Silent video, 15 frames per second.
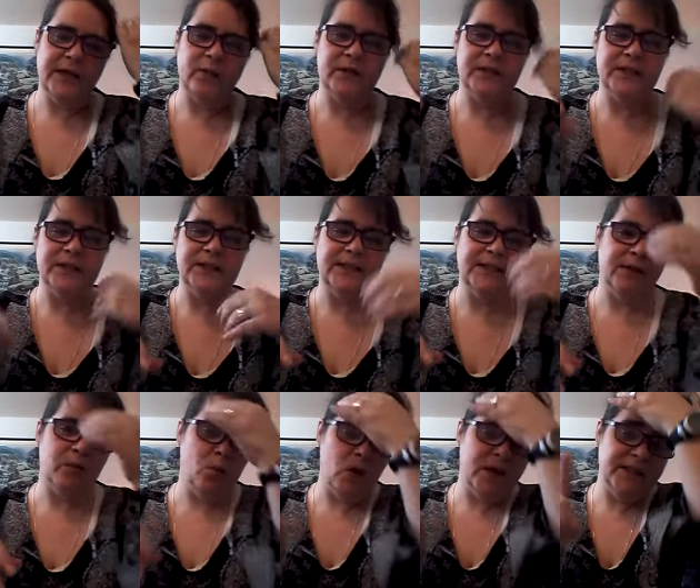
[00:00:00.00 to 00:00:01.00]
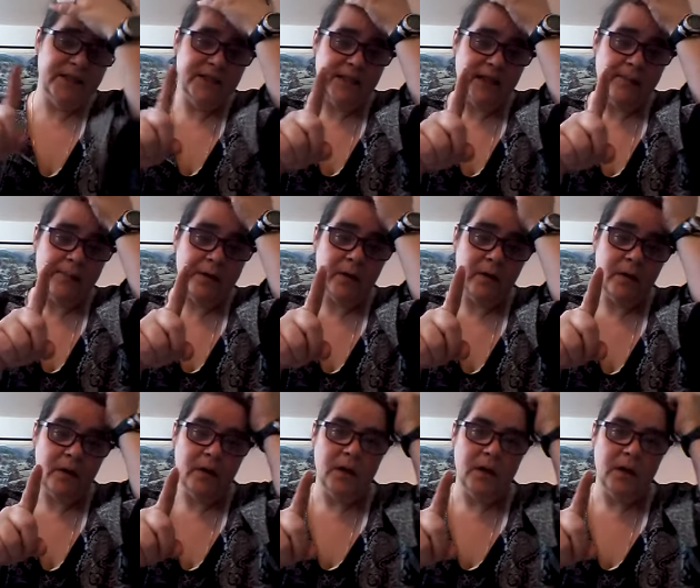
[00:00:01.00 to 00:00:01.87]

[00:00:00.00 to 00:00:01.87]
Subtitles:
there was one slipper,